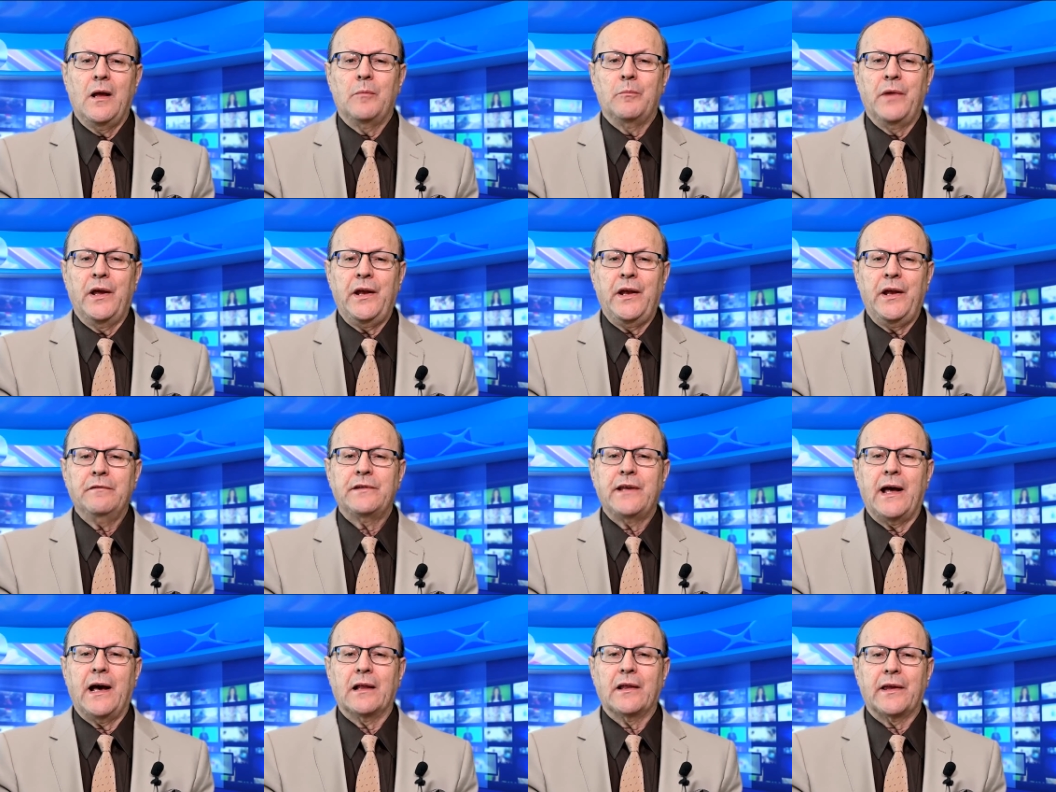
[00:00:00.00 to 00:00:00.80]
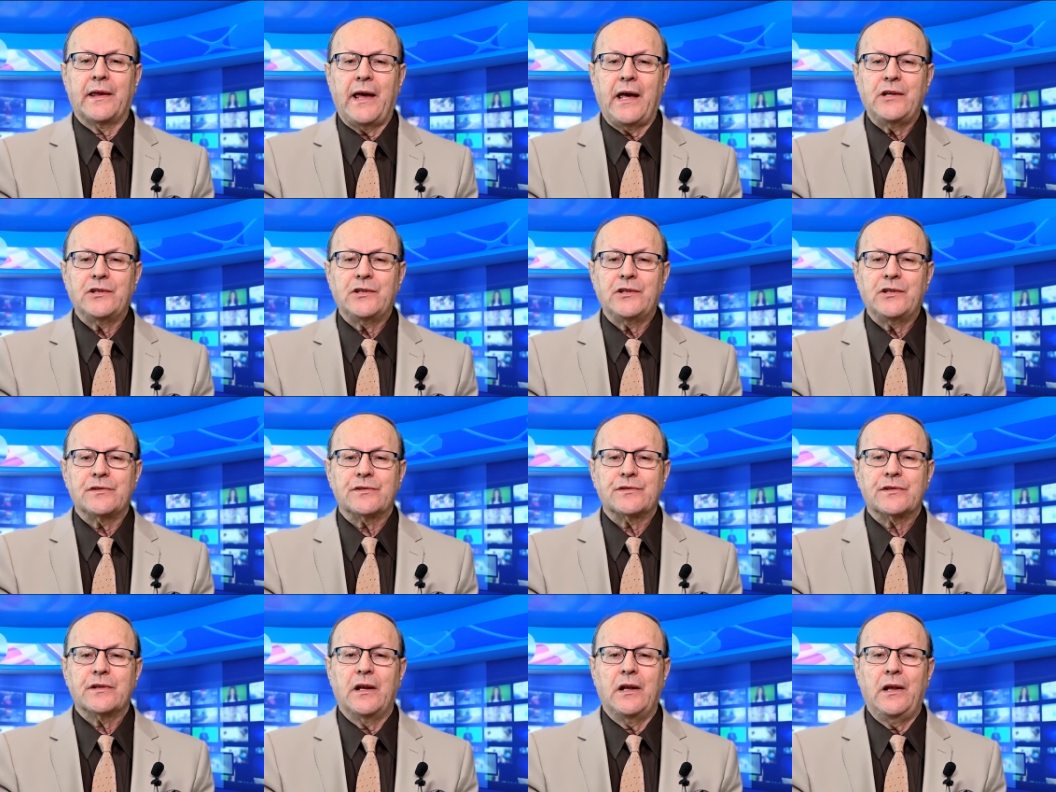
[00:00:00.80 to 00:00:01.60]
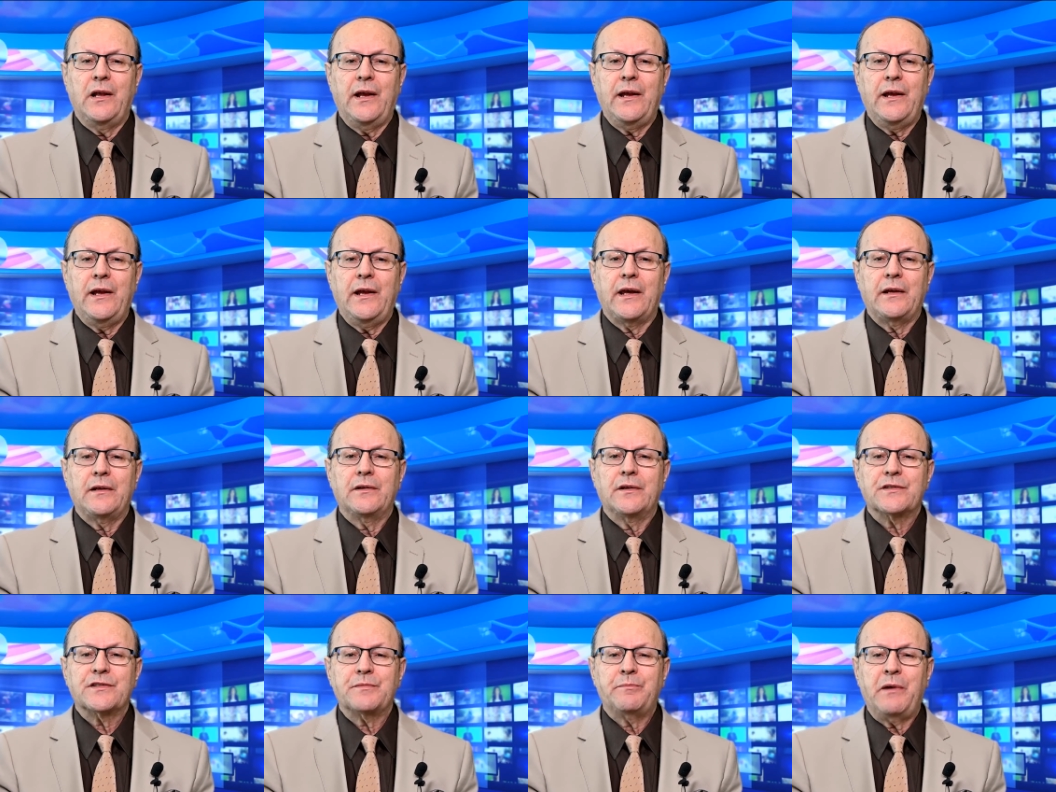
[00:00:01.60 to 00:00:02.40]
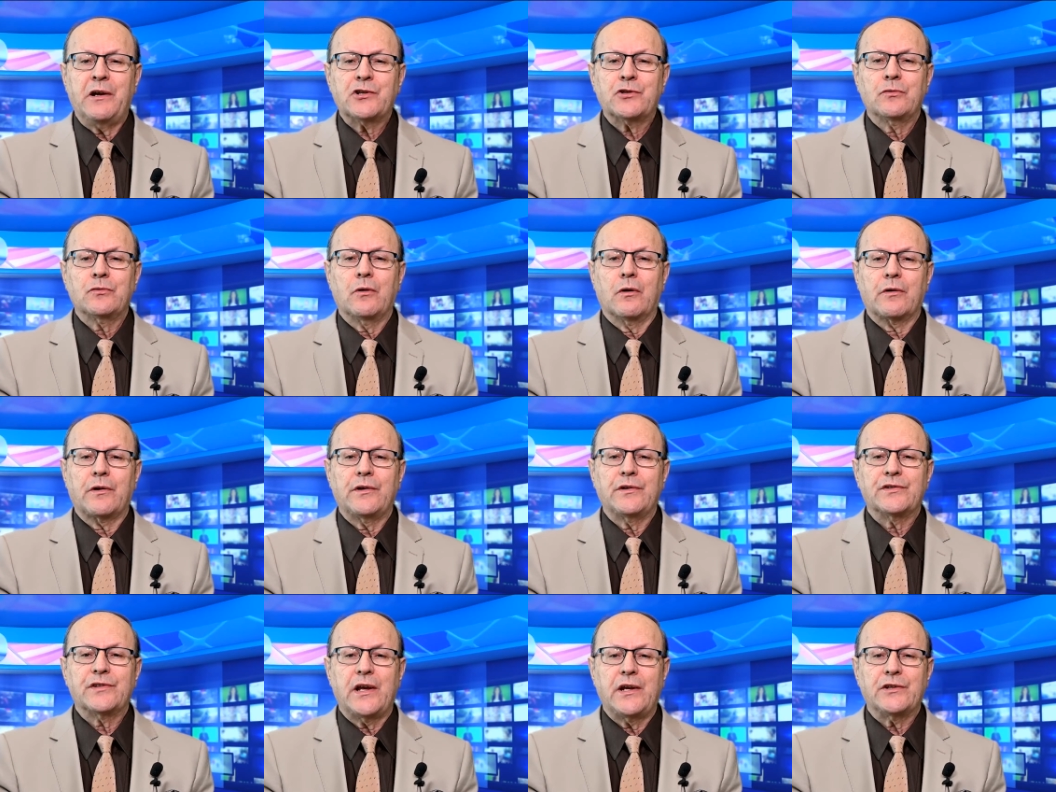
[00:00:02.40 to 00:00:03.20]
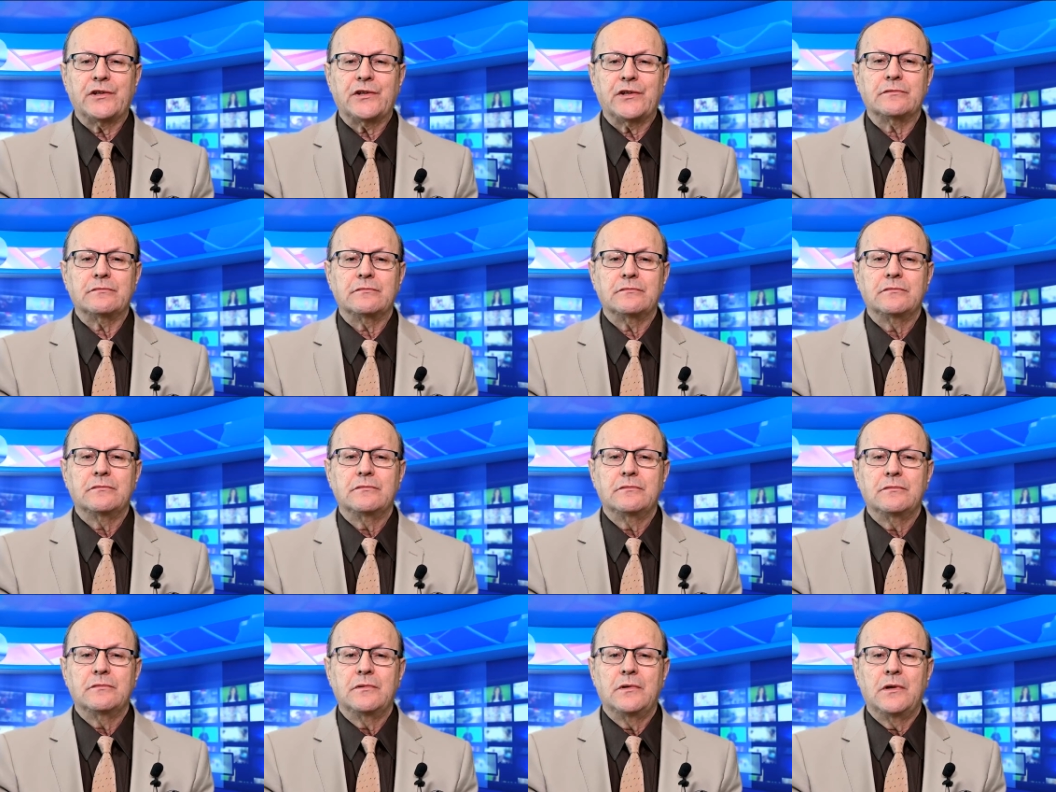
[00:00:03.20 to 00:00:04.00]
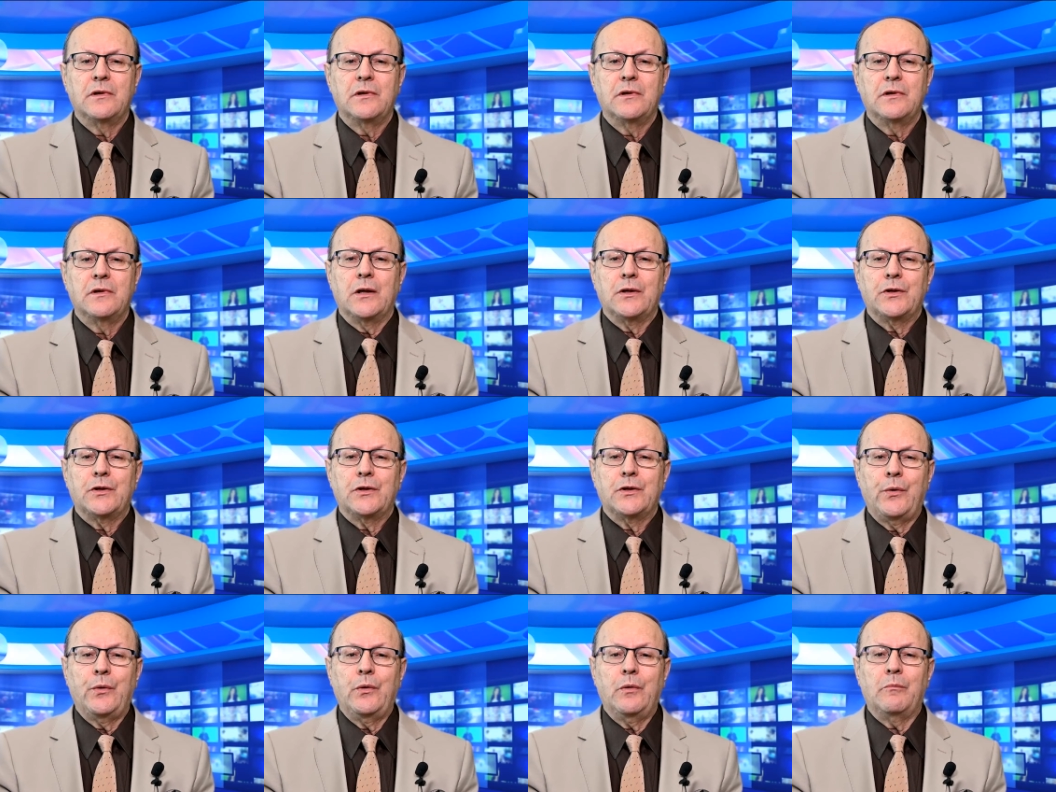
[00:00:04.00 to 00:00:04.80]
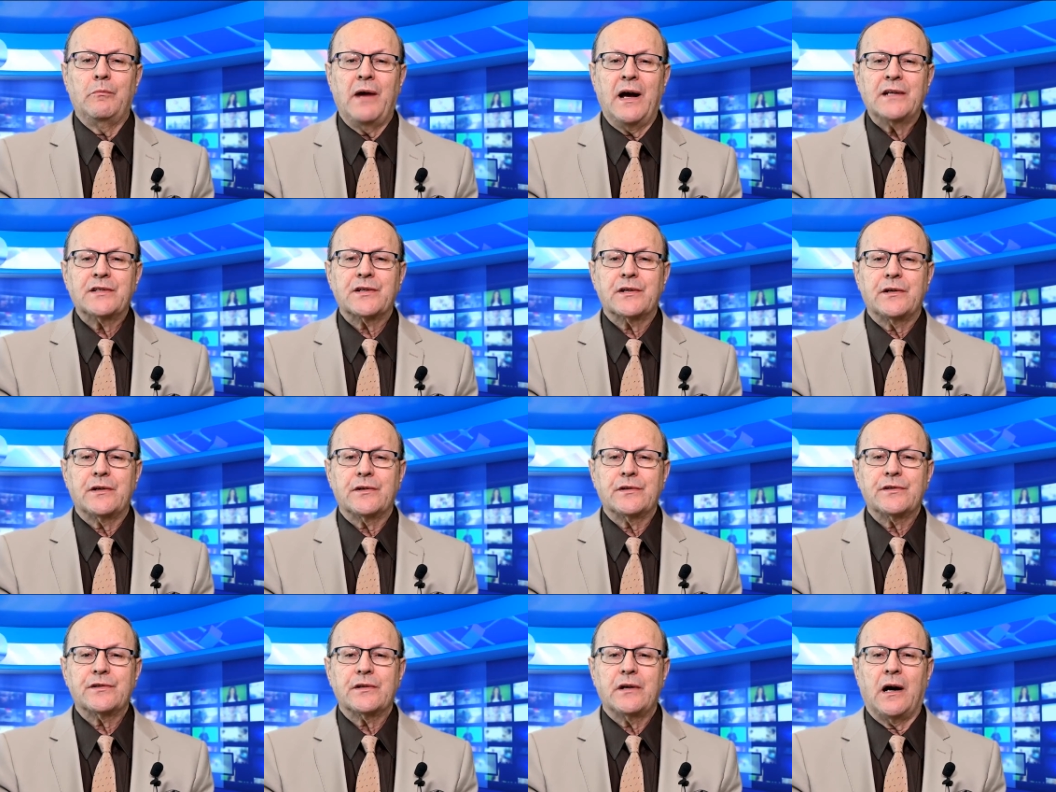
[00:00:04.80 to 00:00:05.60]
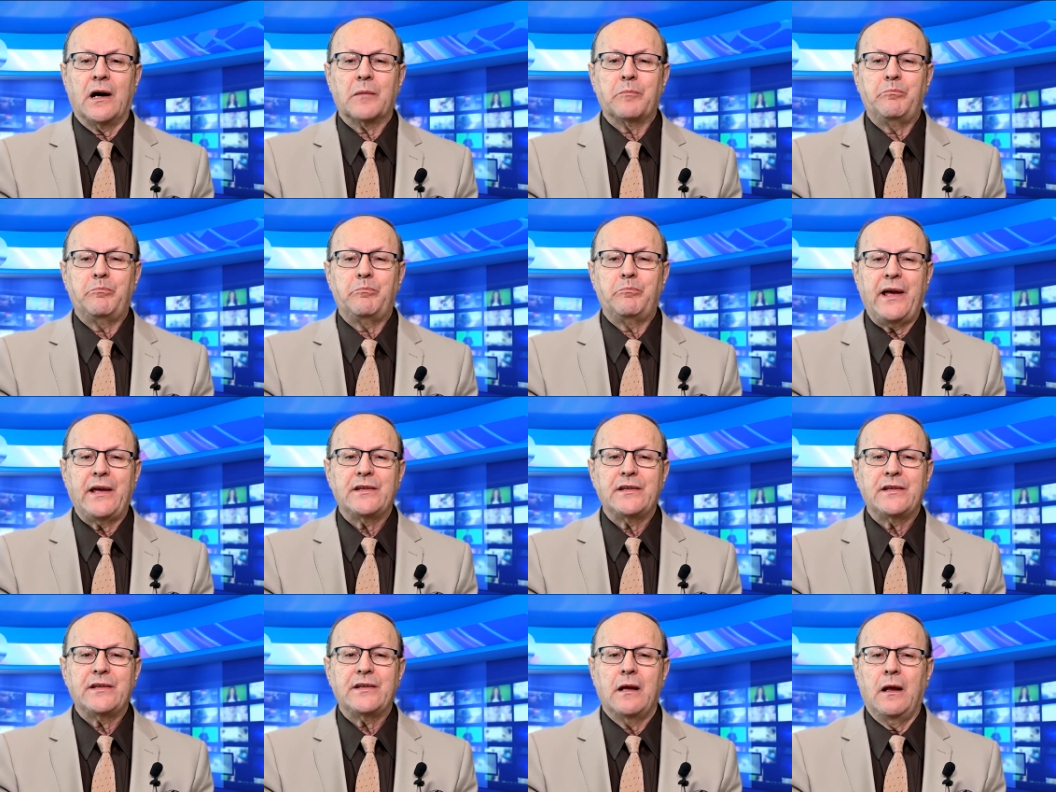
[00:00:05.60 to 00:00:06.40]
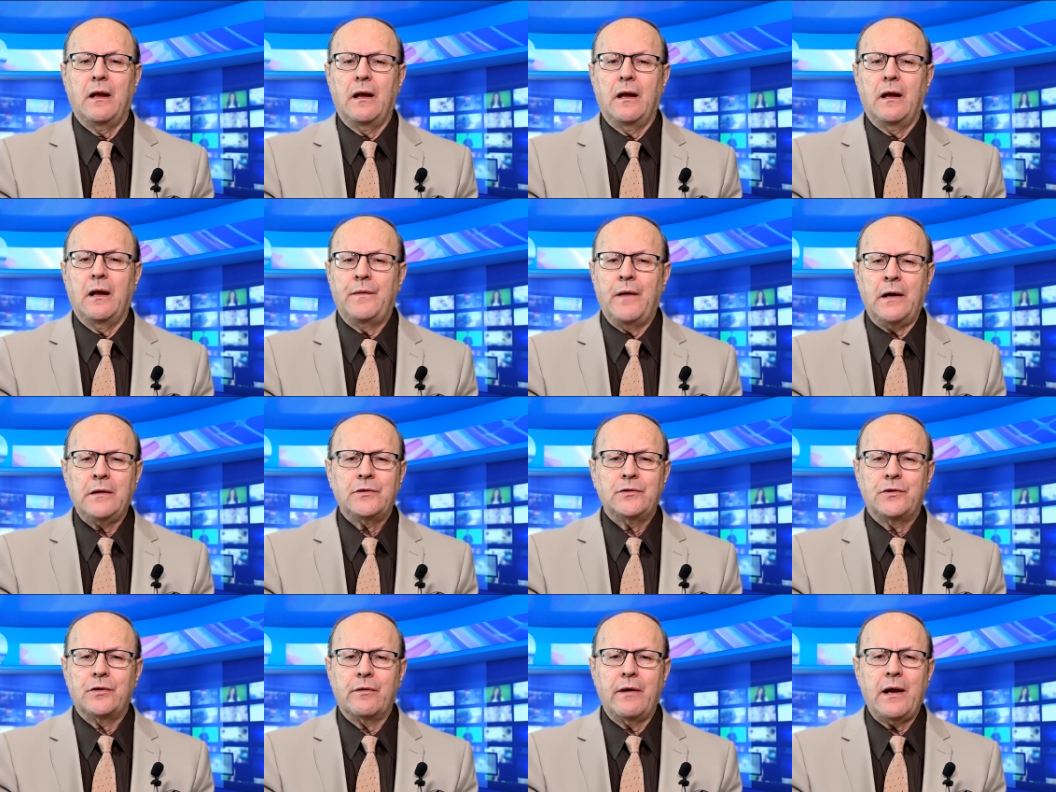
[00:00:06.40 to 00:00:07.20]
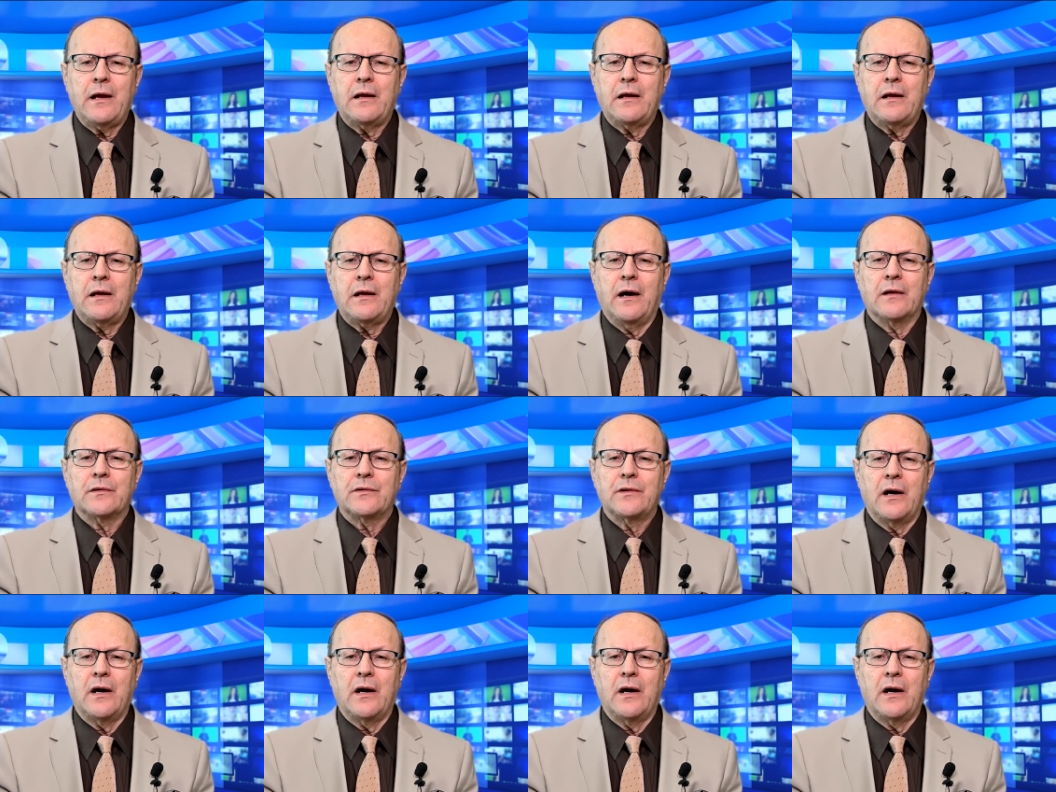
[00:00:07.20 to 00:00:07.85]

Many of the allegations linking the special organization to massacres are based not directly on